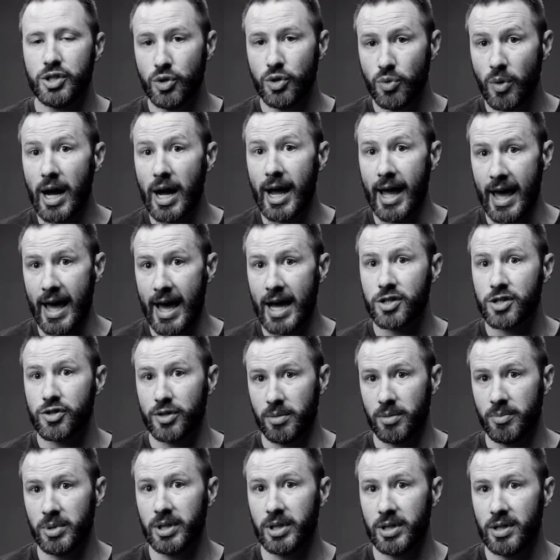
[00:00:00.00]
do I
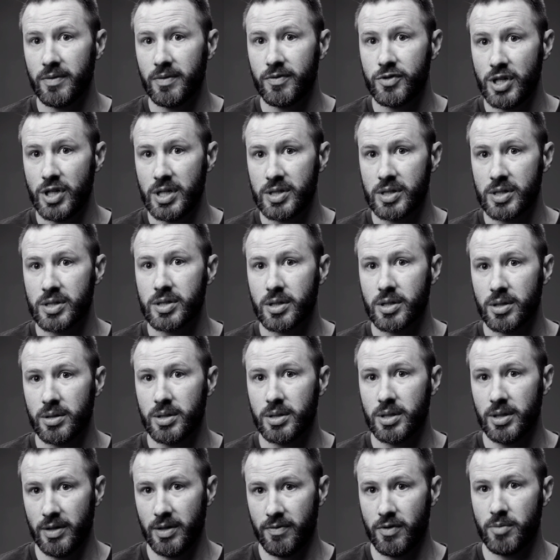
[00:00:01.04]
actually believe Jesus
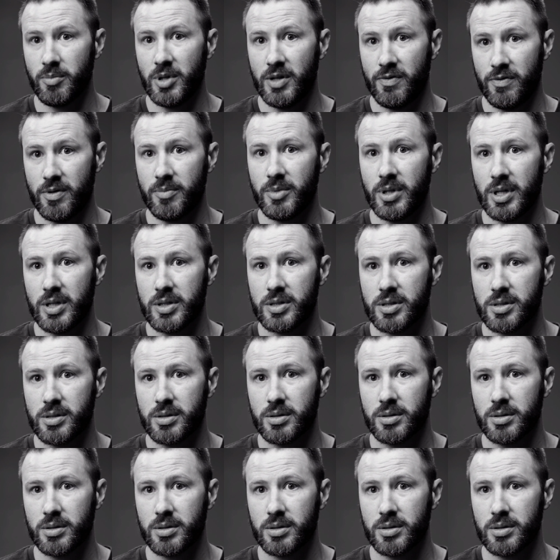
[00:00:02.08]
could deliver me from this?